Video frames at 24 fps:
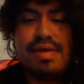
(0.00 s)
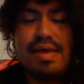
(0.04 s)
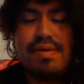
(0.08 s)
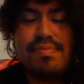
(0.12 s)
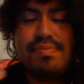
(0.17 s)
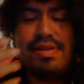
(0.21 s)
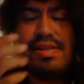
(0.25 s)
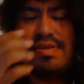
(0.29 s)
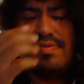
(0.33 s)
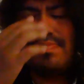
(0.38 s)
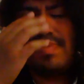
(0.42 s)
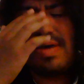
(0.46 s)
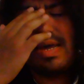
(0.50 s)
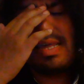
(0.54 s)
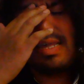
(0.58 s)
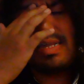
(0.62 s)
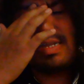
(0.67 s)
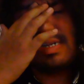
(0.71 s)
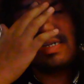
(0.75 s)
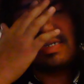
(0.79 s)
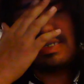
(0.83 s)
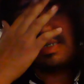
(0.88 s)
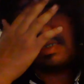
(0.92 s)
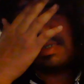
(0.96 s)
I believe my
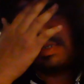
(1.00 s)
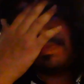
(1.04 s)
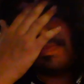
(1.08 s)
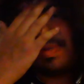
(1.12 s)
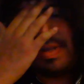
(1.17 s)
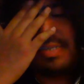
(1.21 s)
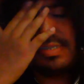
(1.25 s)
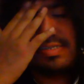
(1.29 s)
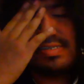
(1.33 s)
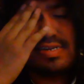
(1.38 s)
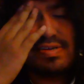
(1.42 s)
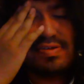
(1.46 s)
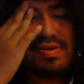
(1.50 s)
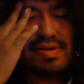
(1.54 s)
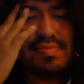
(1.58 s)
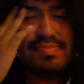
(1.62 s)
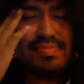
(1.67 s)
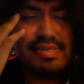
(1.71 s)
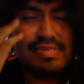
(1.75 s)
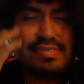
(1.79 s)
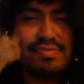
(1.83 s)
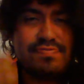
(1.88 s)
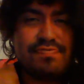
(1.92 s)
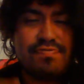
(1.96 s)

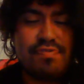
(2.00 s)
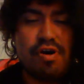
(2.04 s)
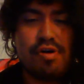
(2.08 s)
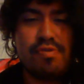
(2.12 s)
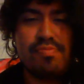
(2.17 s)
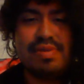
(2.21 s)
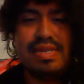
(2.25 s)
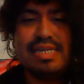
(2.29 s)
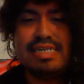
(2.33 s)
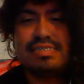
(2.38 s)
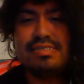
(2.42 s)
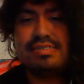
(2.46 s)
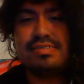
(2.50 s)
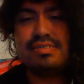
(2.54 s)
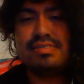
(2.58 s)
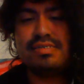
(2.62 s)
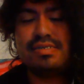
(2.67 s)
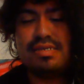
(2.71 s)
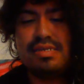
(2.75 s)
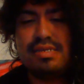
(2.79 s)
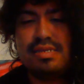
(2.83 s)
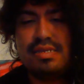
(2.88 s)
Instagram is formless,